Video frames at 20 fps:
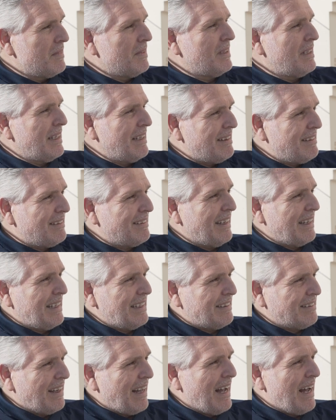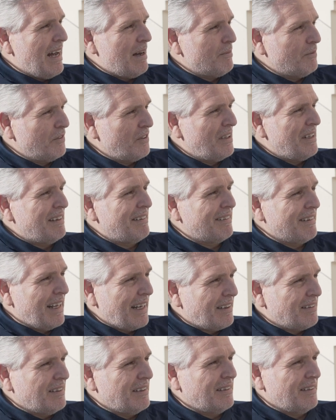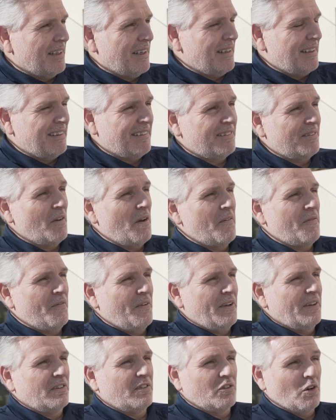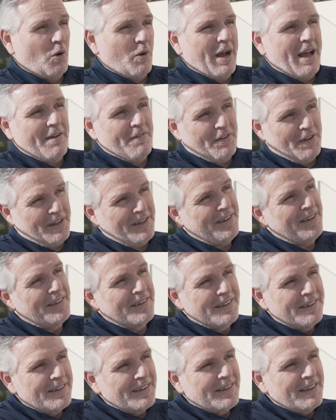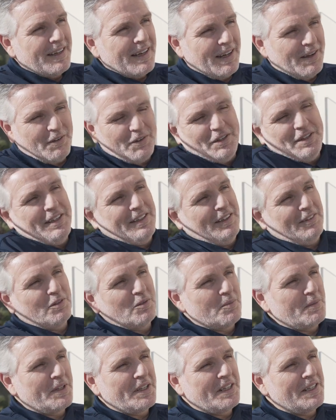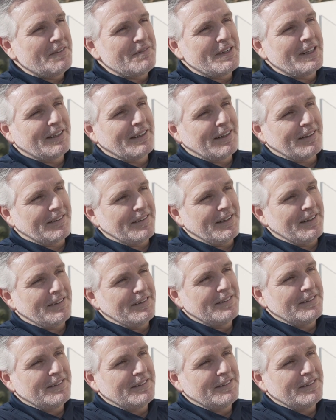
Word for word: his his arms and his legs. He said he feels so heavy. How can you let somebody in the ring like that?